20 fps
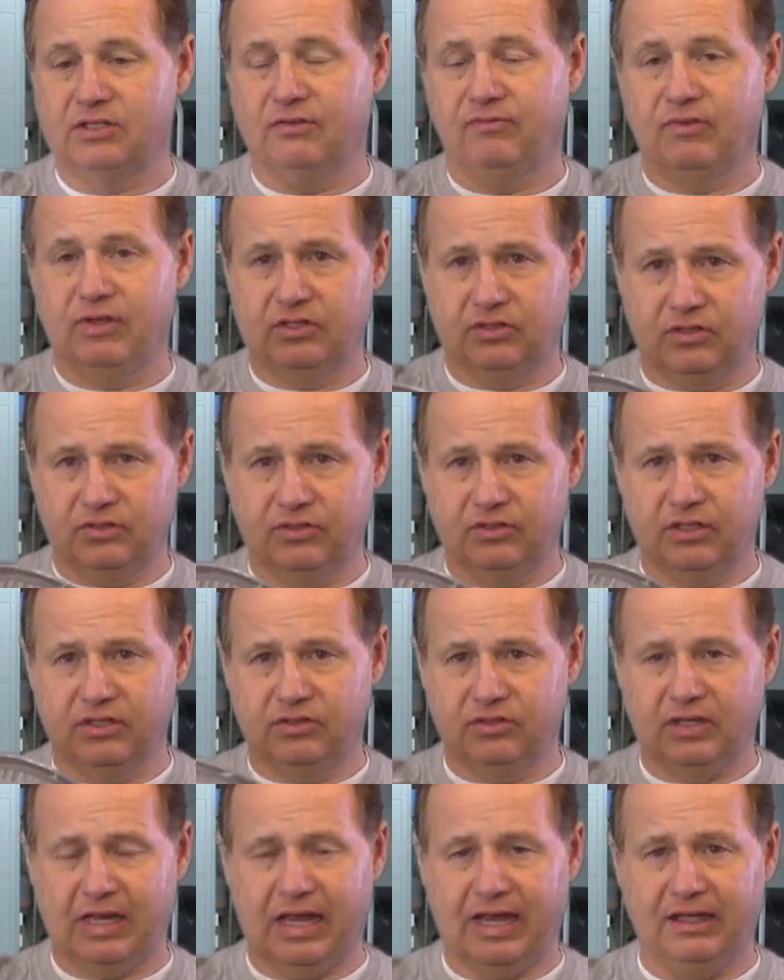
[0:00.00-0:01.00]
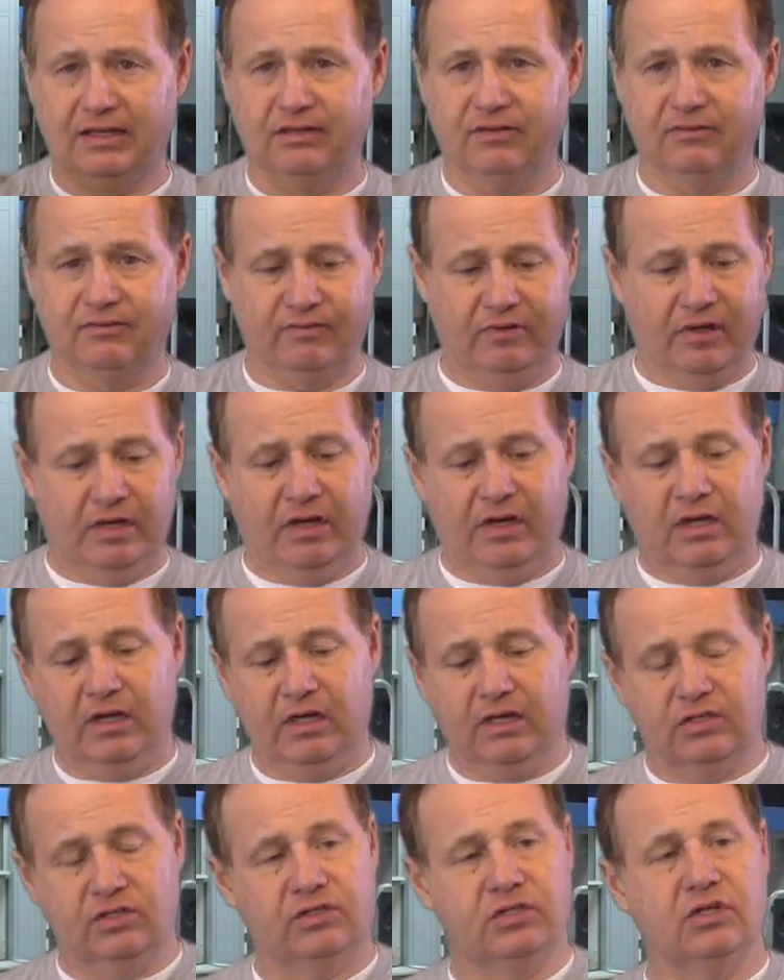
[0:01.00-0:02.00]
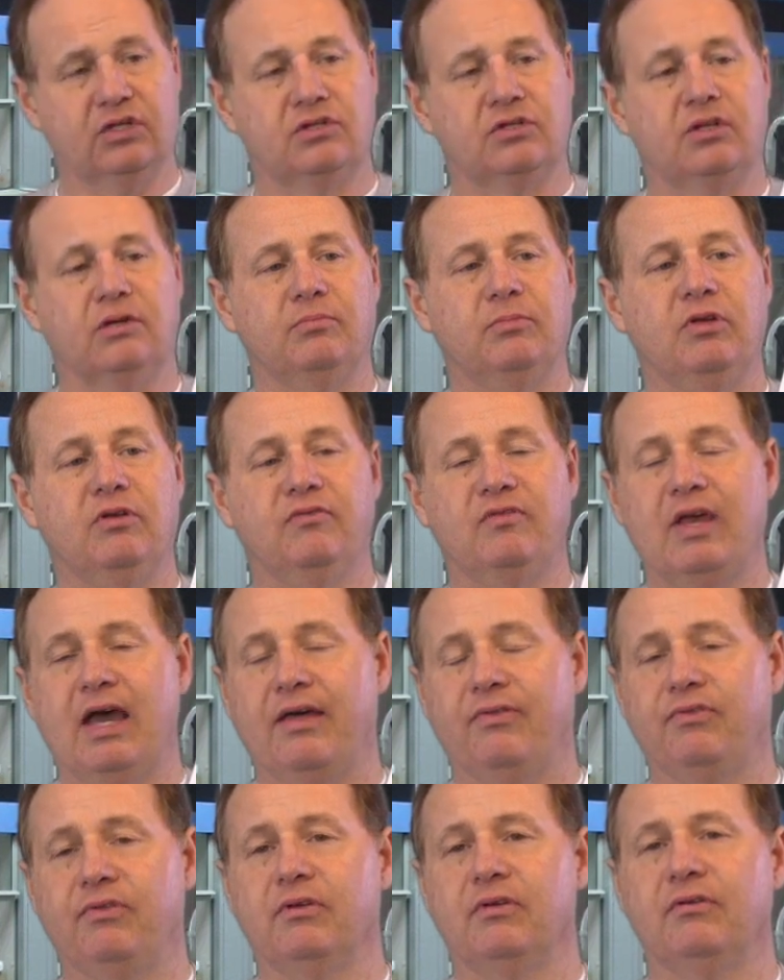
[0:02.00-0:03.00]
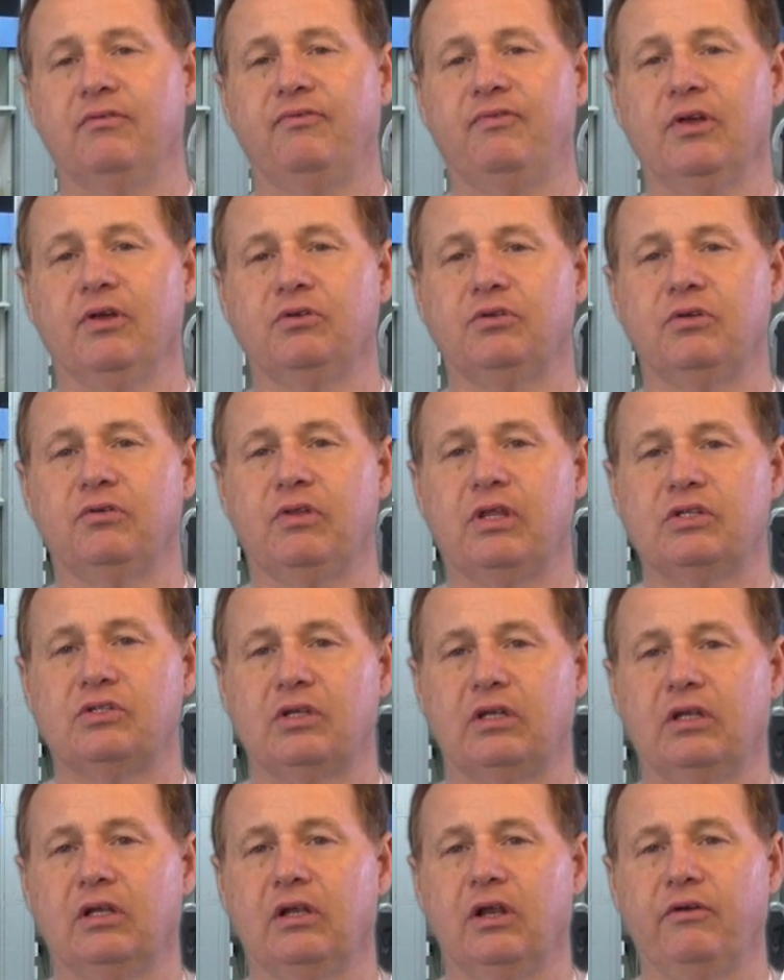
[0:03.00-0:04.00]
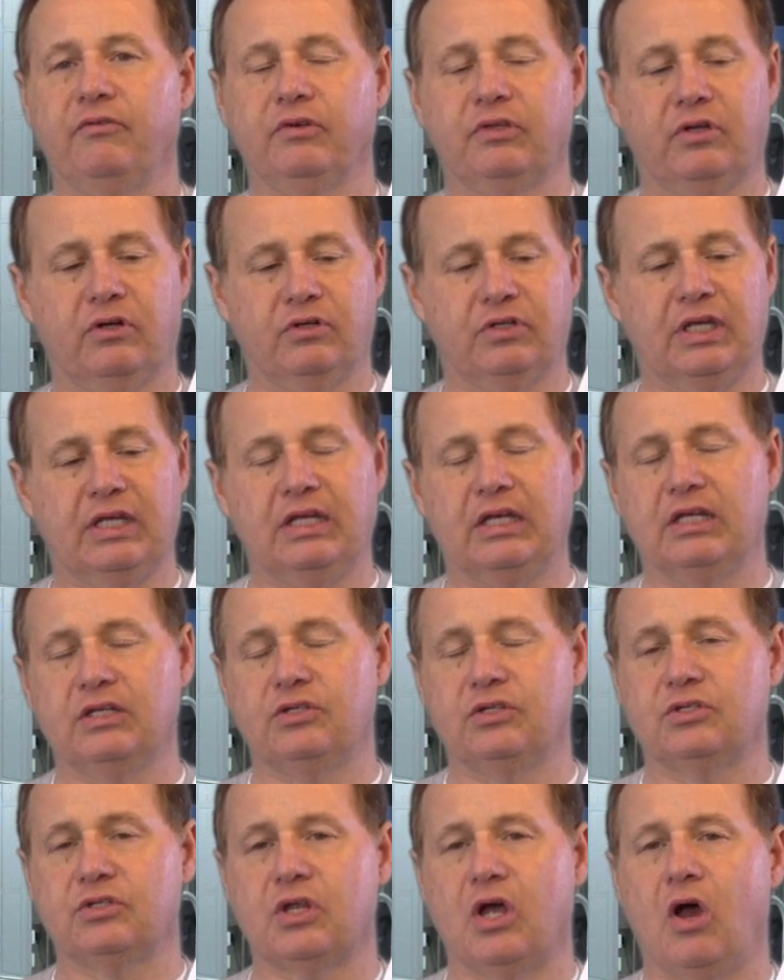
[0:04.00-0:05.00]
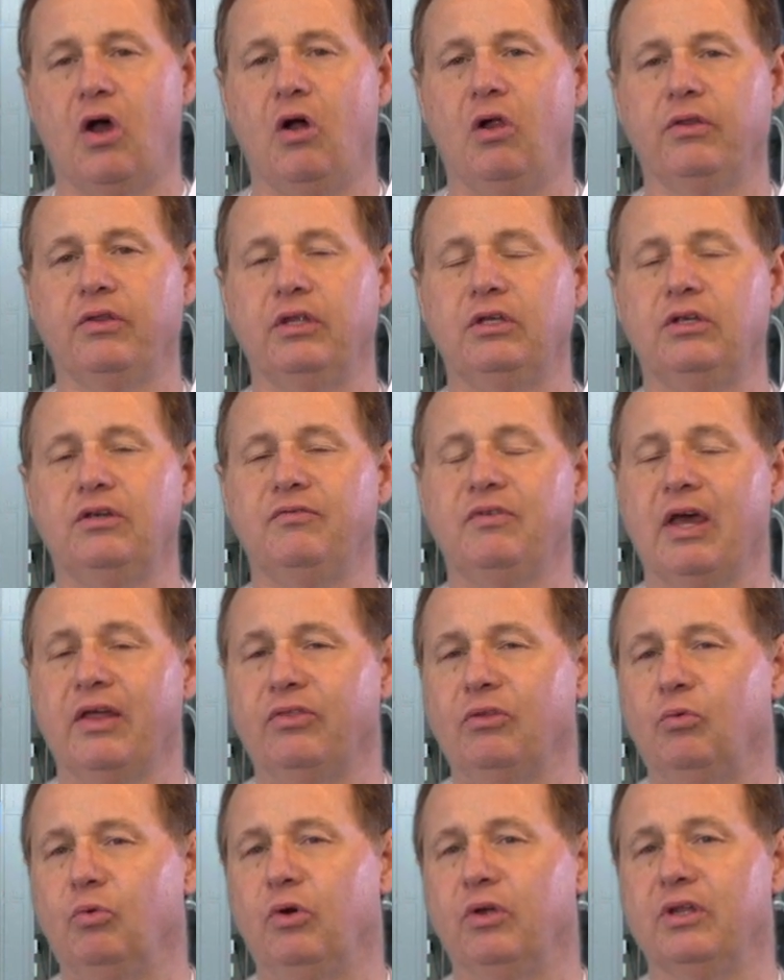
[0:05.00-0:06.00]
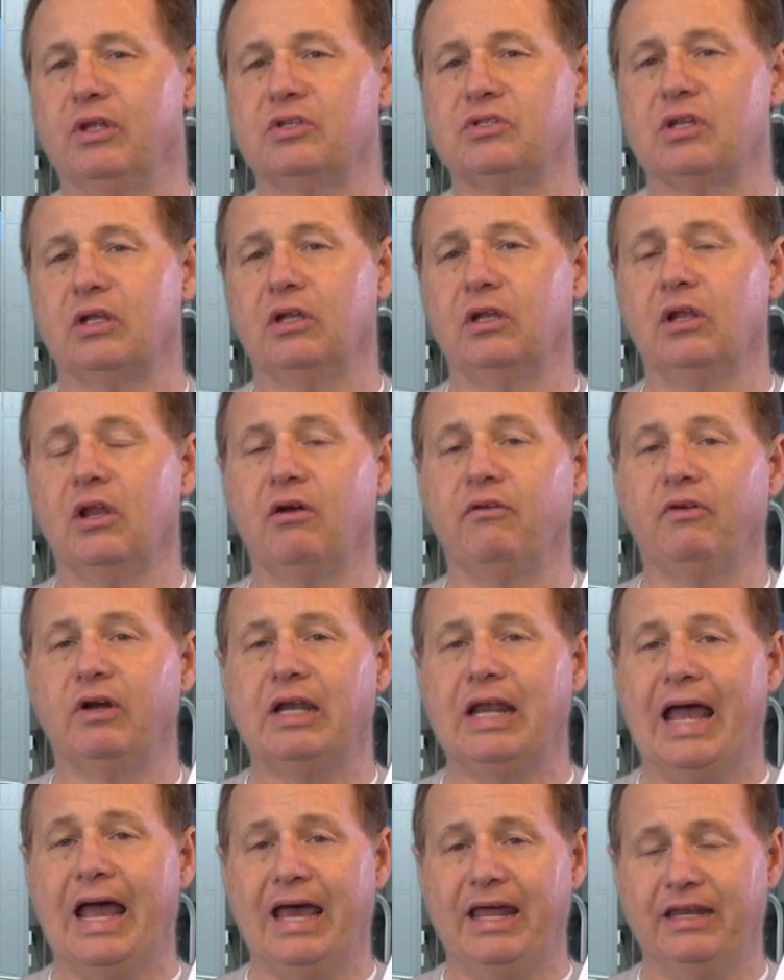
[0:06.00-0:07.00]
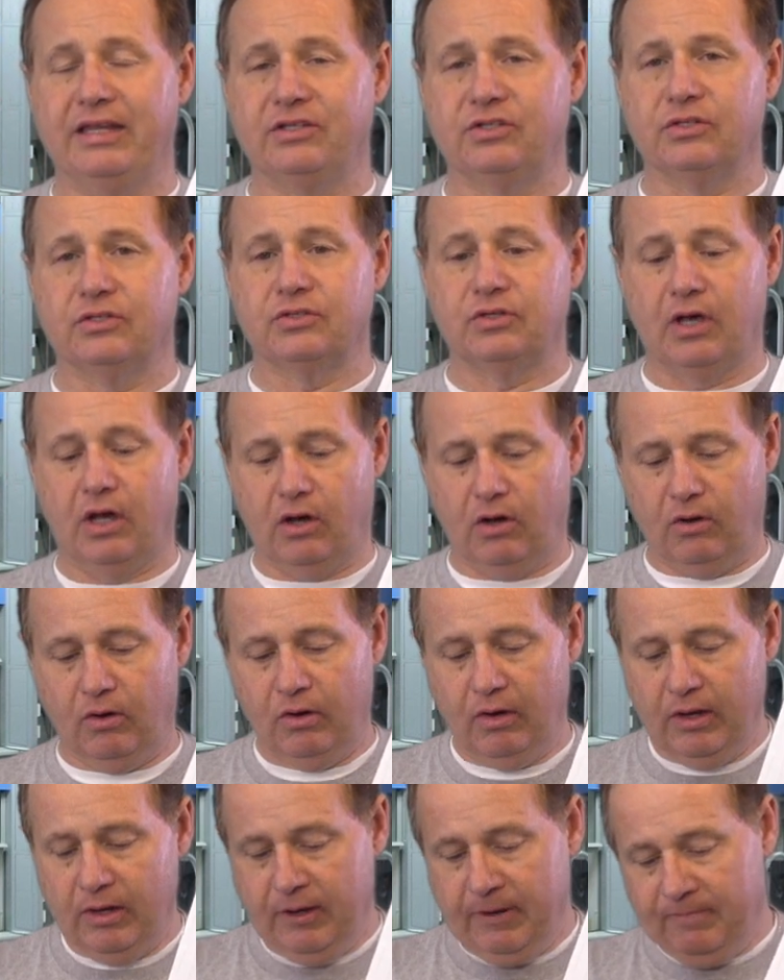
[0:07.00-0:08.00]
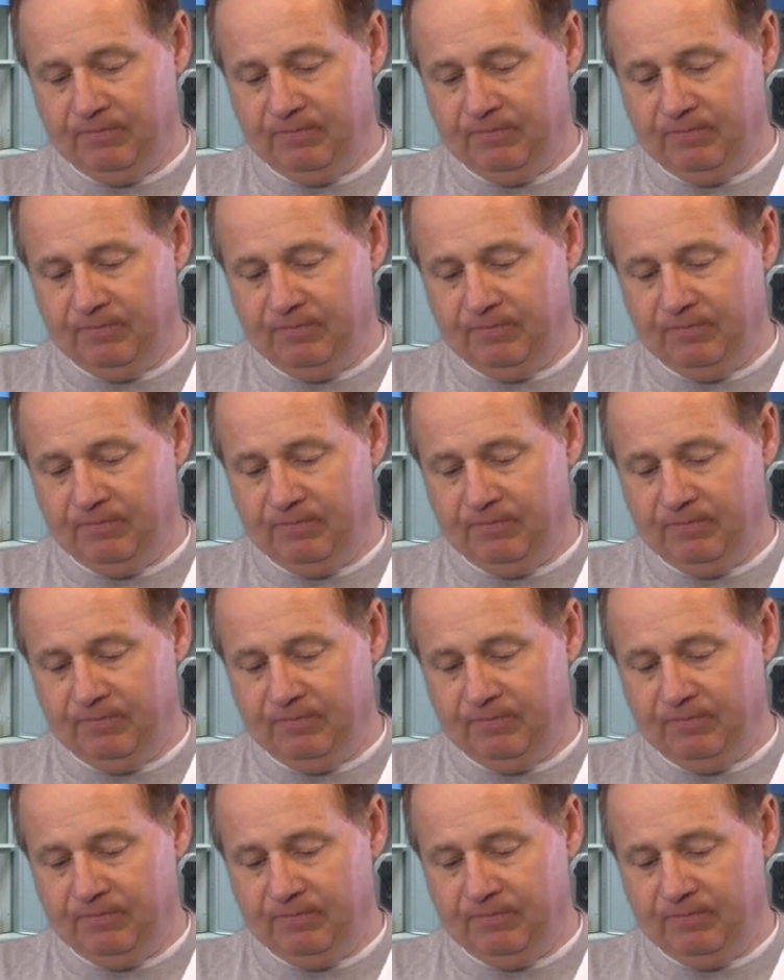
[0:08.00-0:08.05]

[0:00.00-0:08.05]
If this is this kind of system, you've got the filter that's a little over 13 inches tall, then you've got the one that's a little over 9 inches tall.